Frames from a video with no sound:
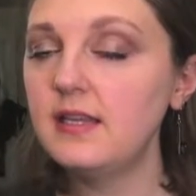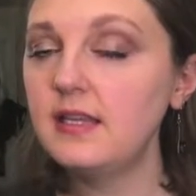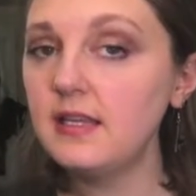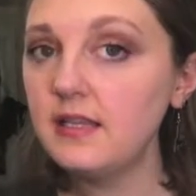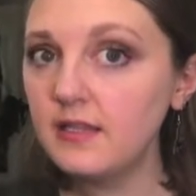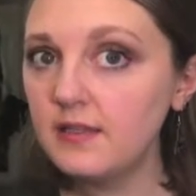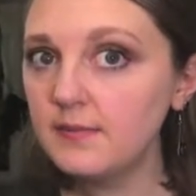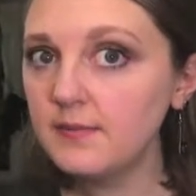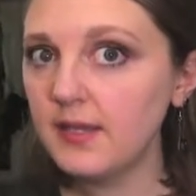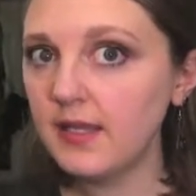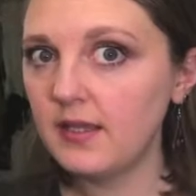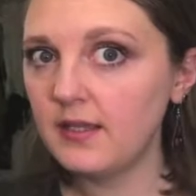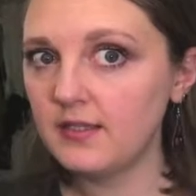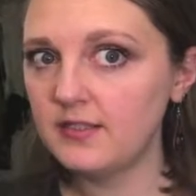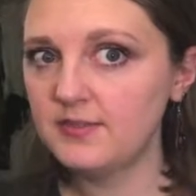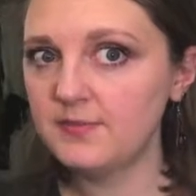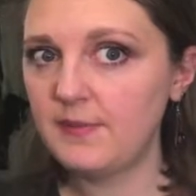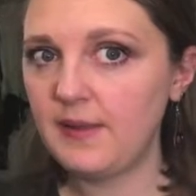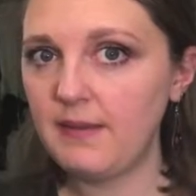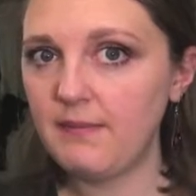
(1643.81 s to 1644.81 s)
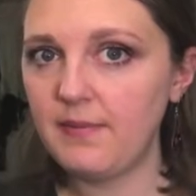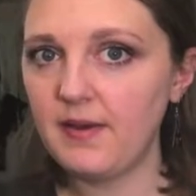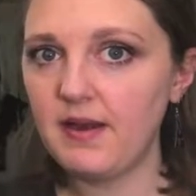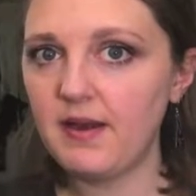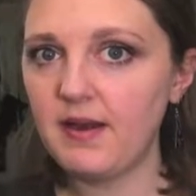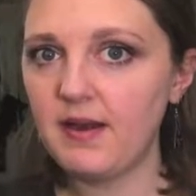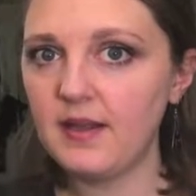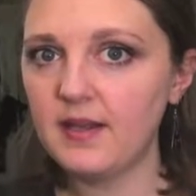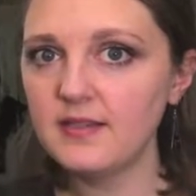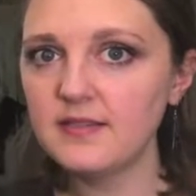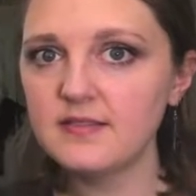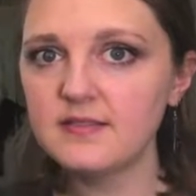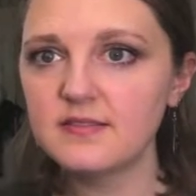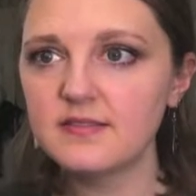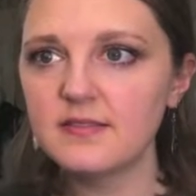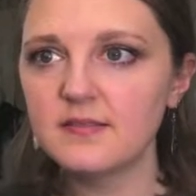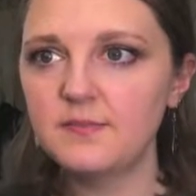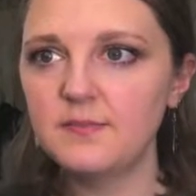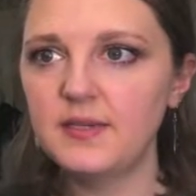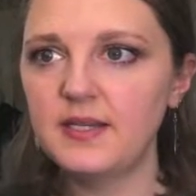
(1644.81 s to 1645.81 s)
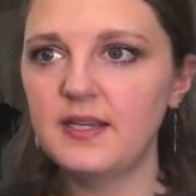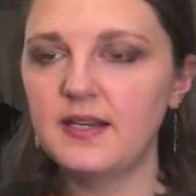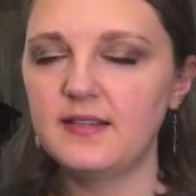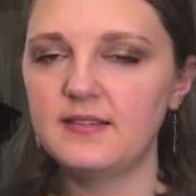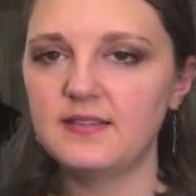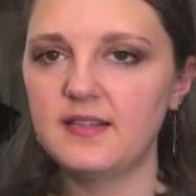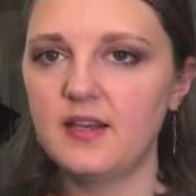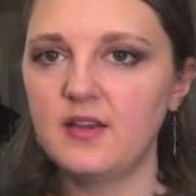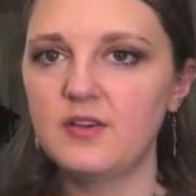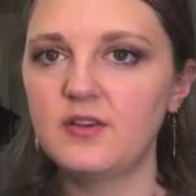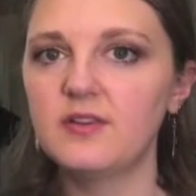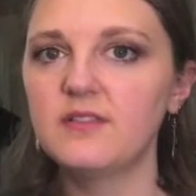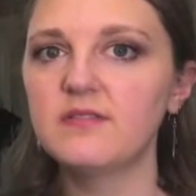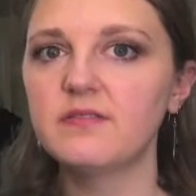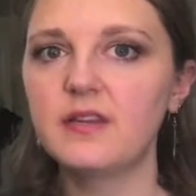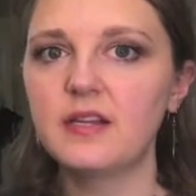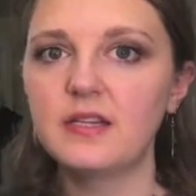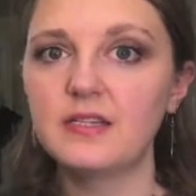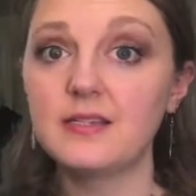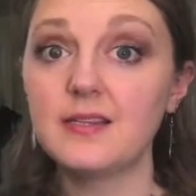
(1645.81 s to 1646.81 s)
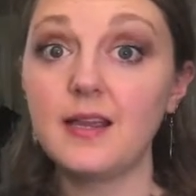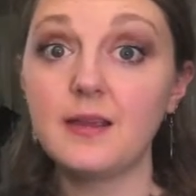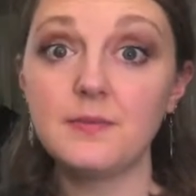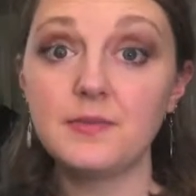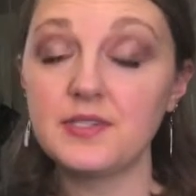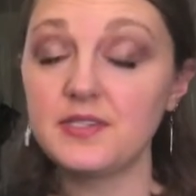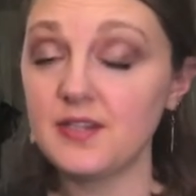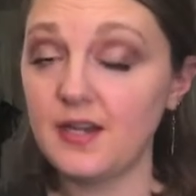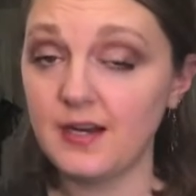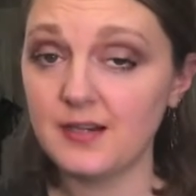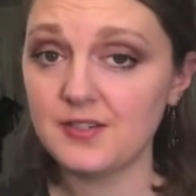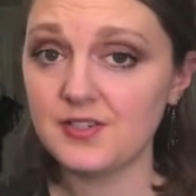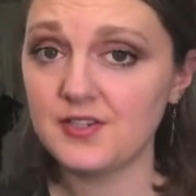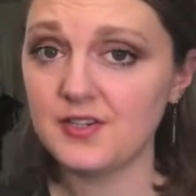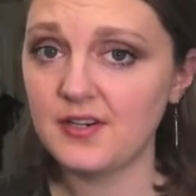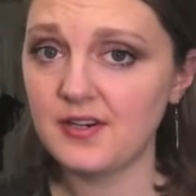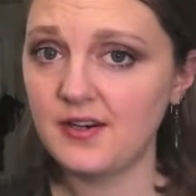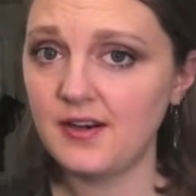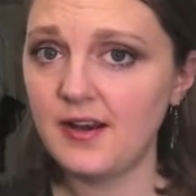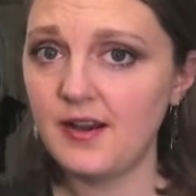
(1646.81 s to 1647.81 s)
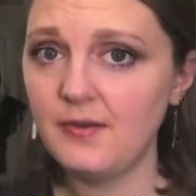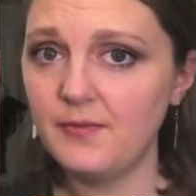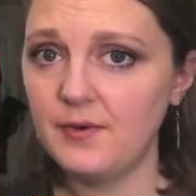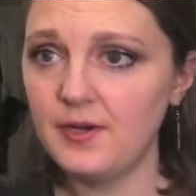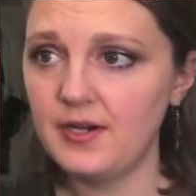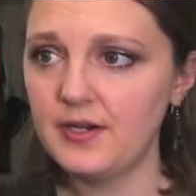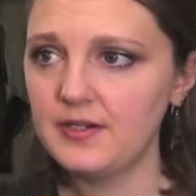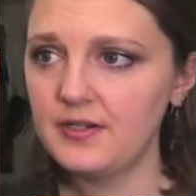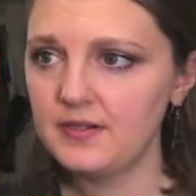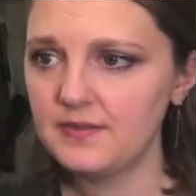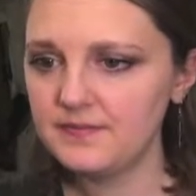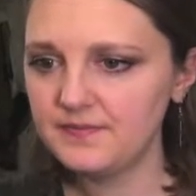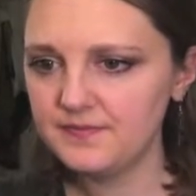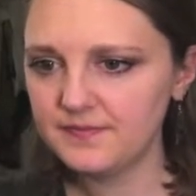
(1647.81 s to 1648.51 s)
emailed my boss because I couldn't find a time to talk to her at work.